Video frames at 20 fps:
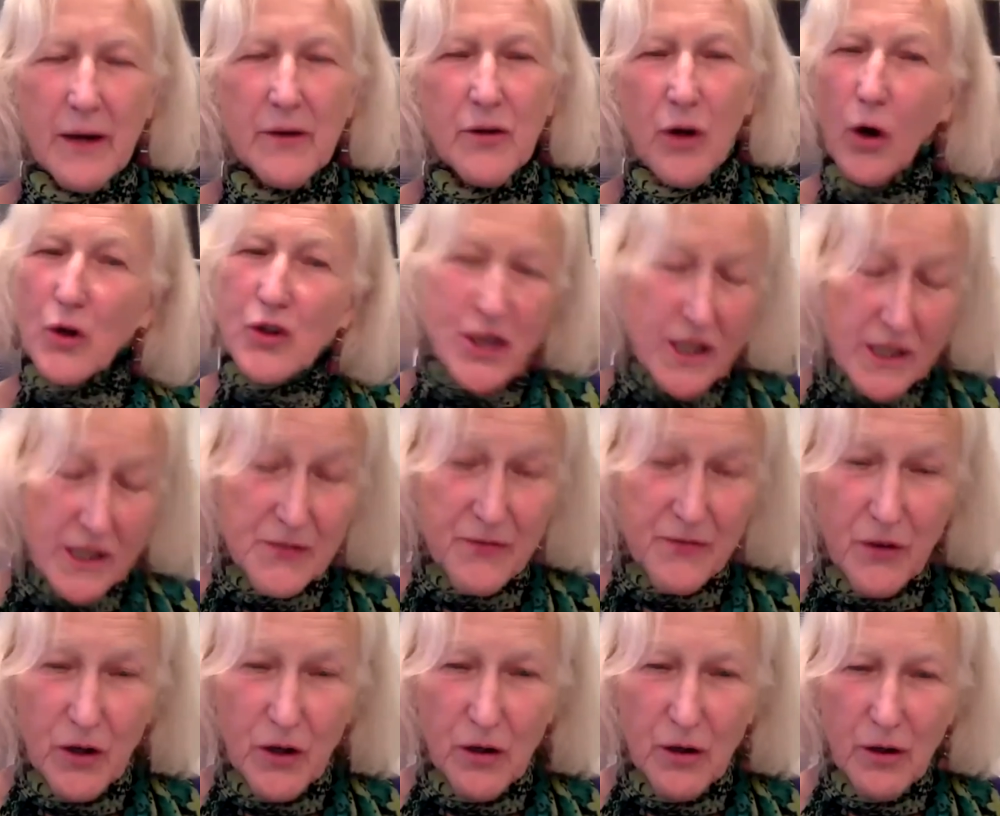not just
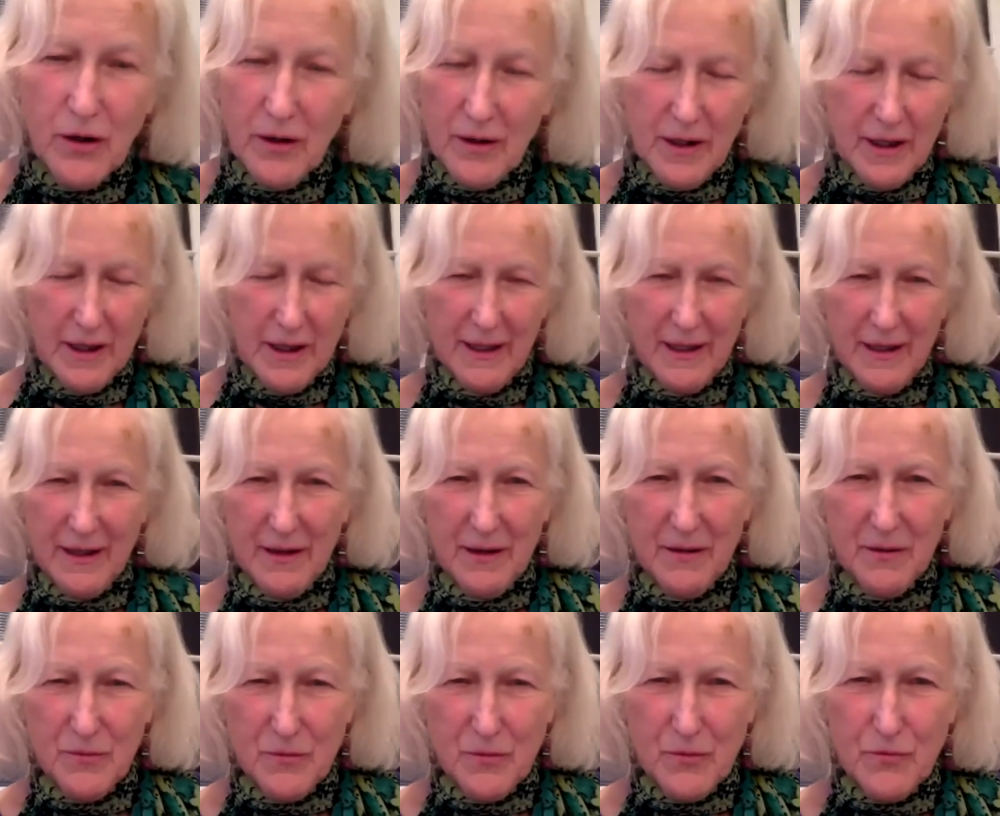for
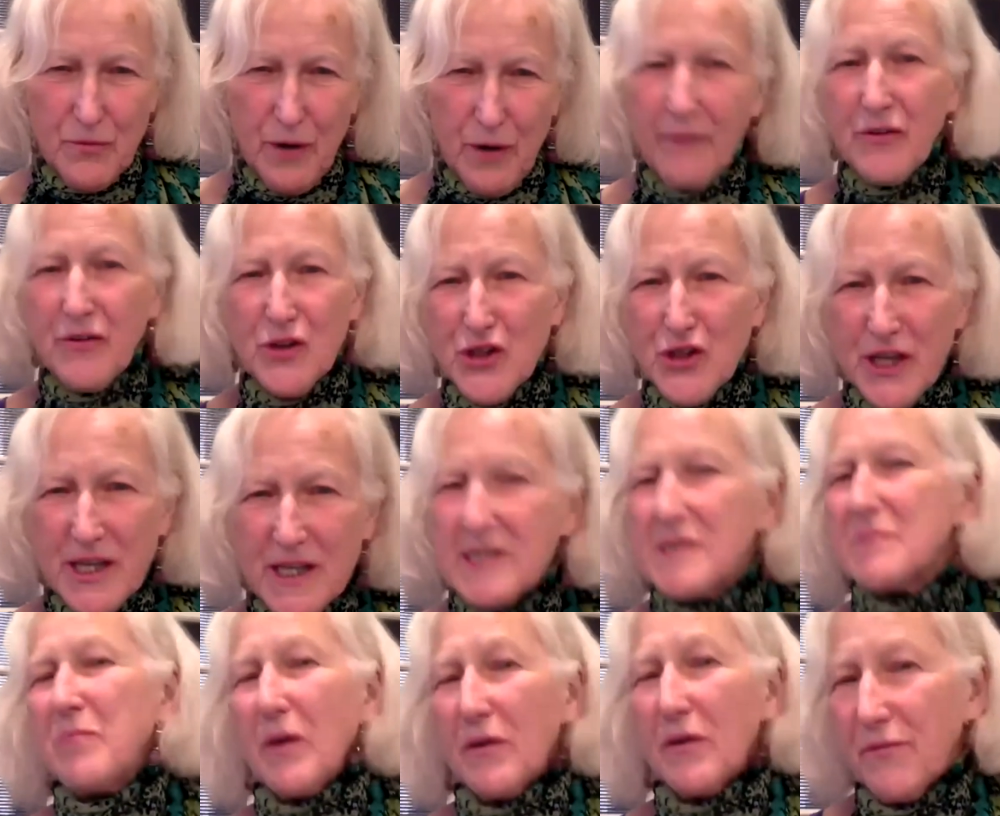uh,
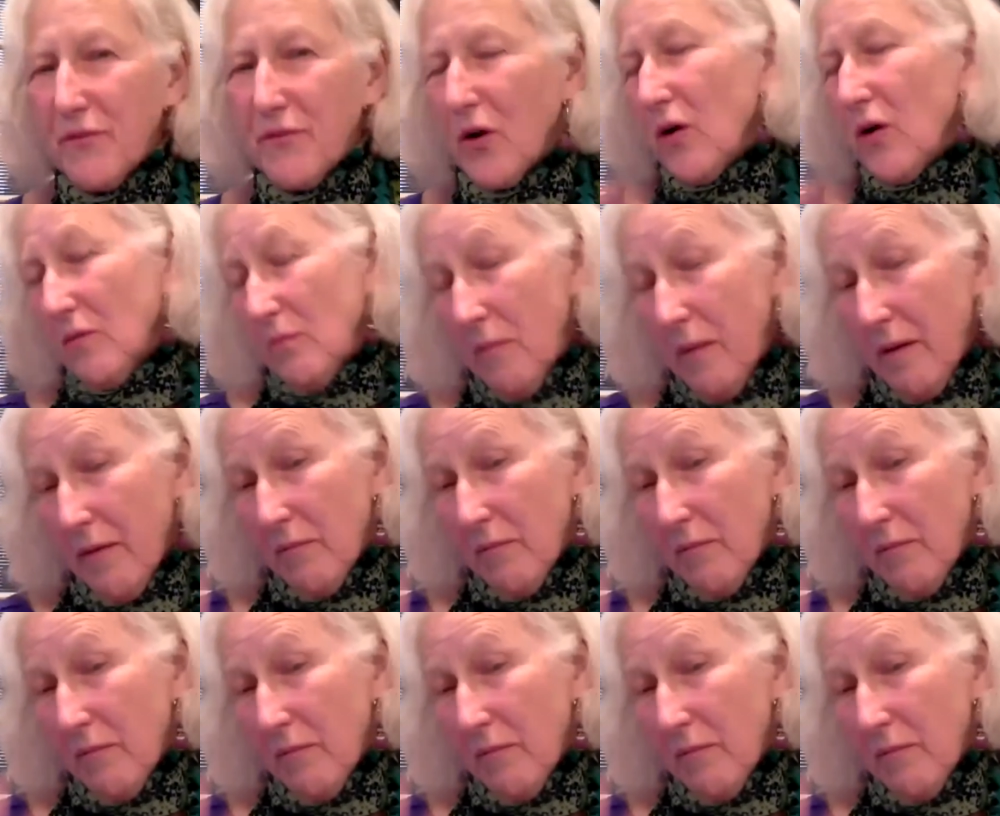refugees, but for